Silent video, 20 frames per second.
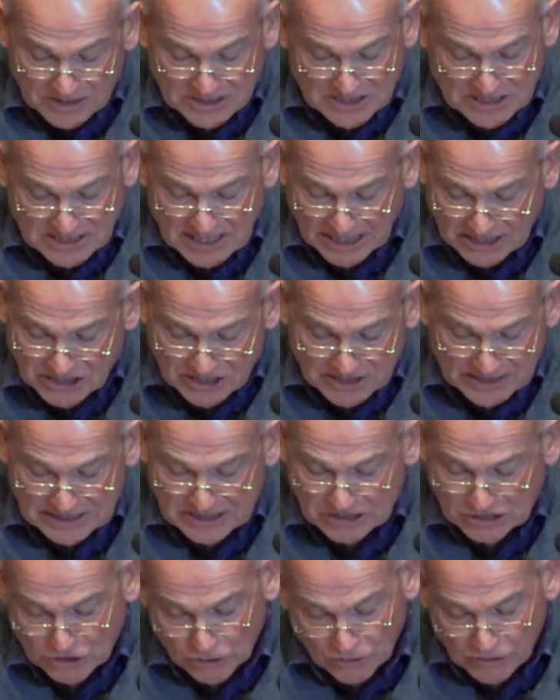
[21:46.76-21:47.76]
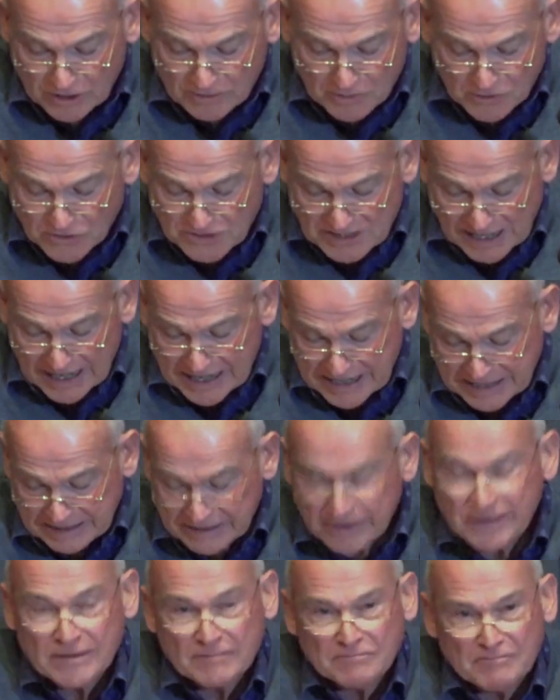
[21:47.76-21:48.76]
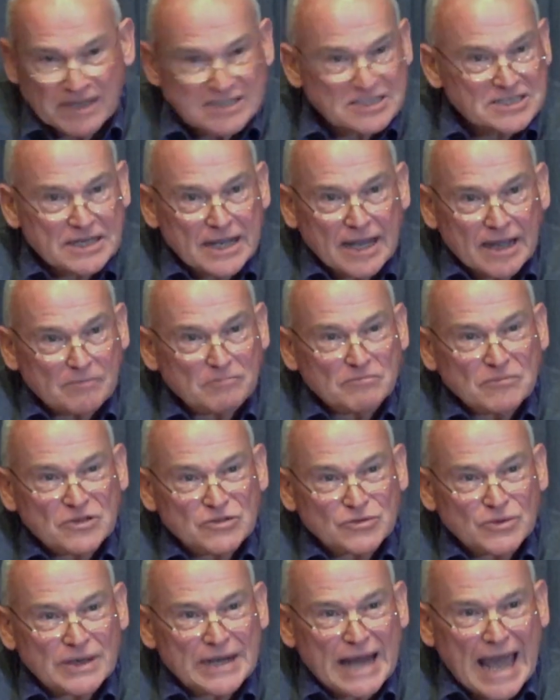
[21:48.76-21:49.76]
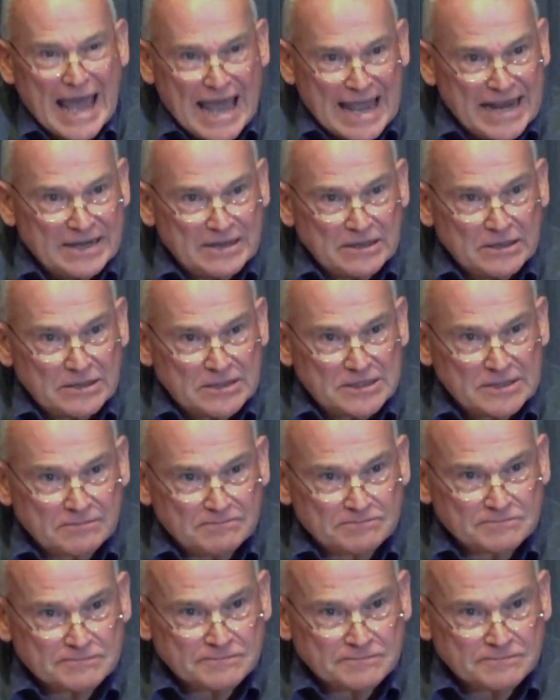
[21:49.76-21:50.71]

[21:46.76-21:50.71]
that such an enjoyable day must come to an end.